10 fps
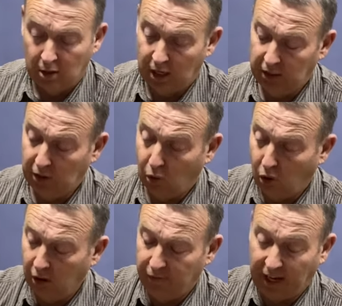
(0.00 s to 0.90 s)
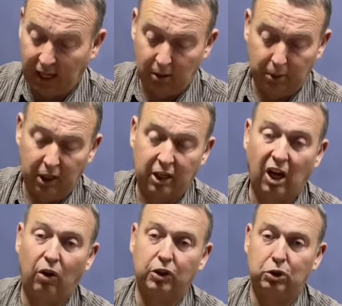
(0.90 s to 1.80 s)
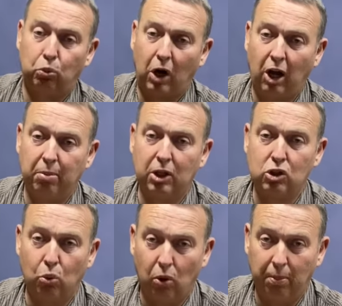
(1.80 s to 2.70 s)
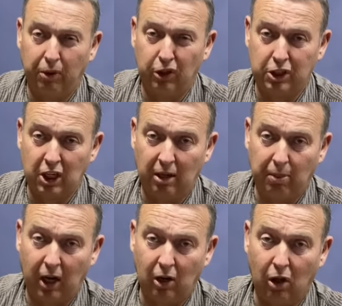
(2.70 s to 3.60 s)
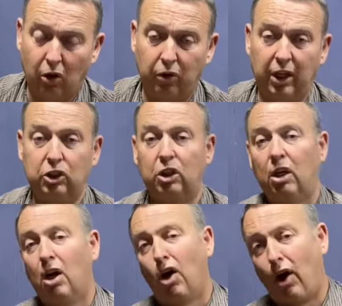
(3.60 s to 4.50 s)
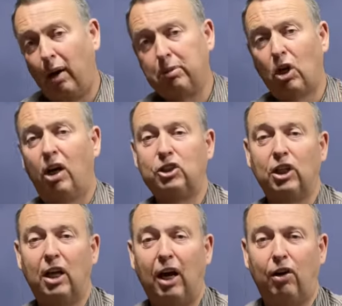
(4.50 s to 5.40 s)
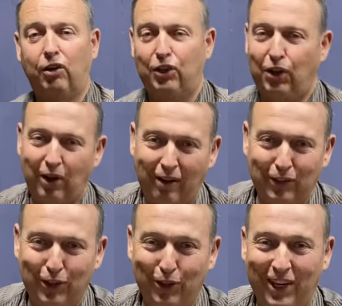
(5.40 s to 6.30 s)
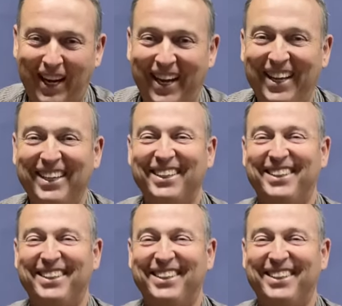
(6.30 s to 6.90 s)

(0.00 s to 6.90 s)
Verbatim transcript: and they're all available at Golders Roma, Toowoomba, and T Bone Longreach. I'm Tyson Golder, and you have a good day.